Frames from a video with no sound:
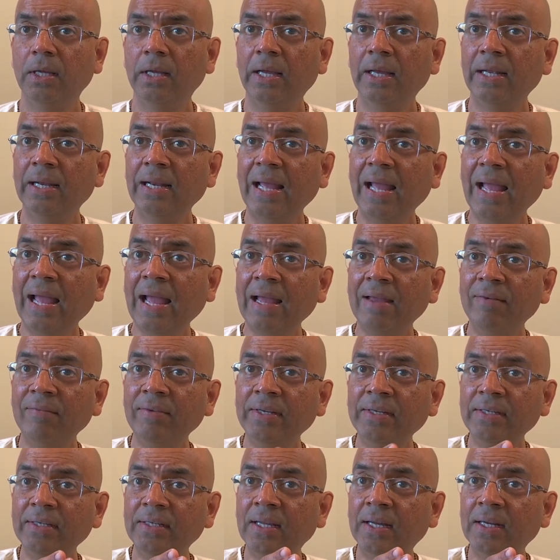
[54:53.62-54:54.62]
And
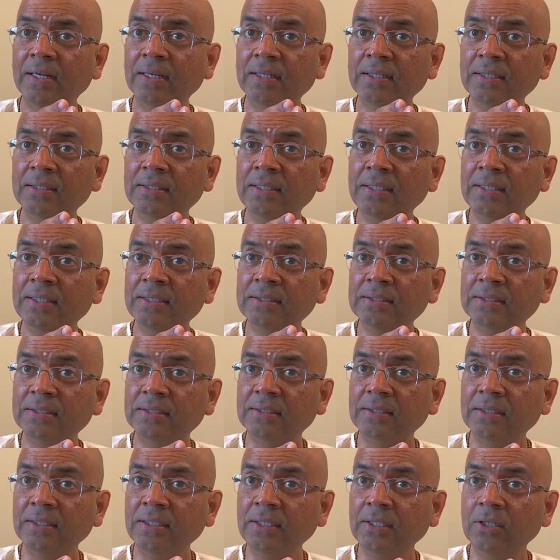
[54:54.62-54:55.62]
having done these
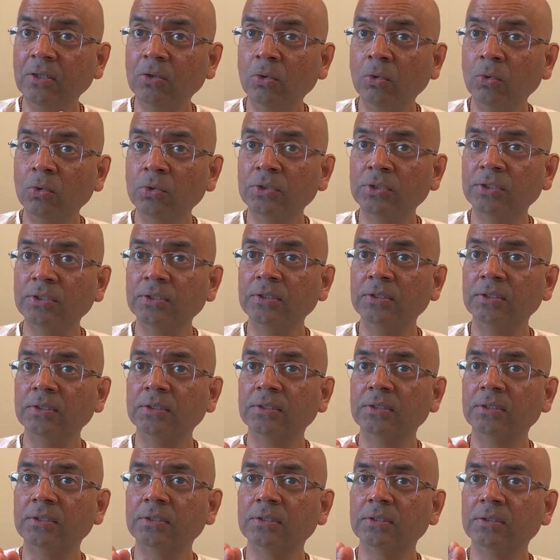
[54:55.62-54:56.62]
three
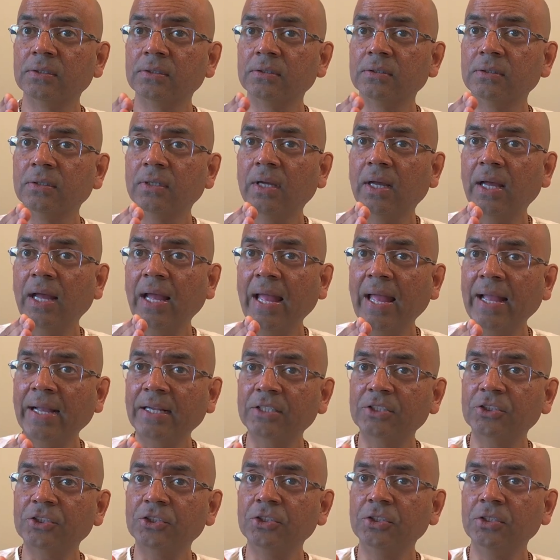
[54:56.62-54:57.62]
courses,
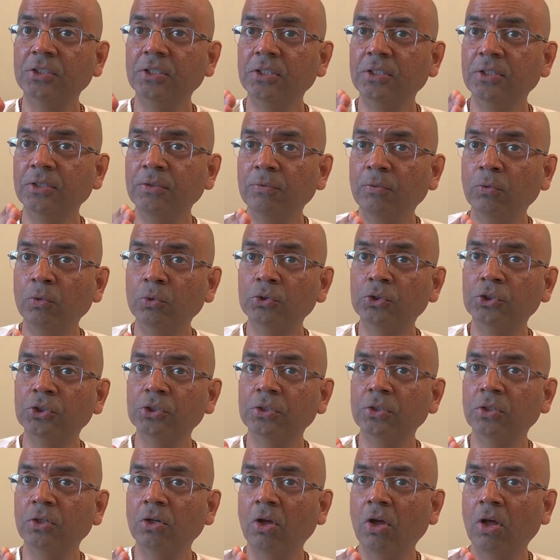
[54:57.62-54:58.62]
action,
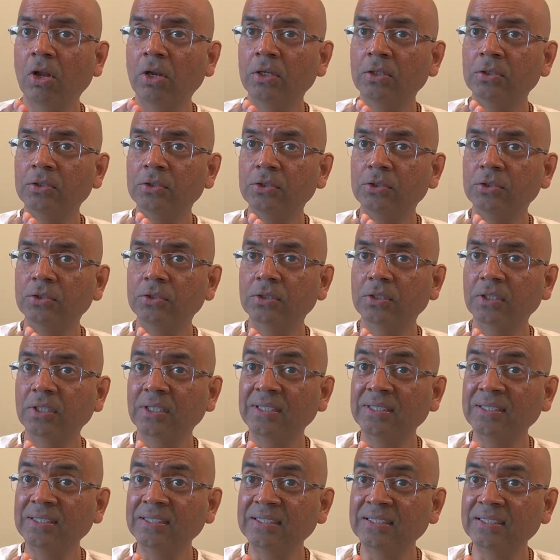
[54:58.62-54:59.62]
devotion, knowledge,
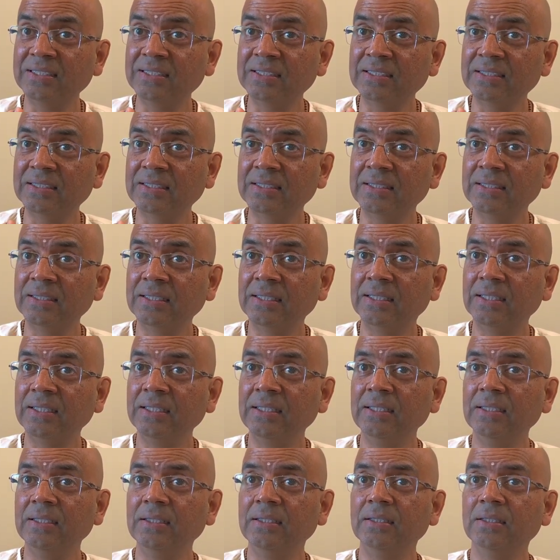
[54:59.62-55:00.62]

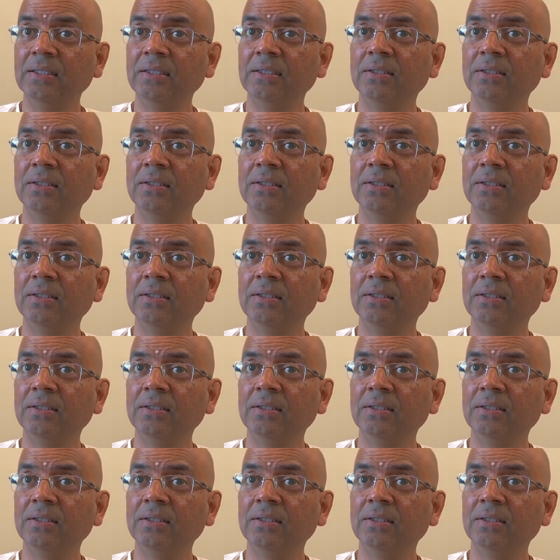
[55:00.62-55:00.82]
consistently,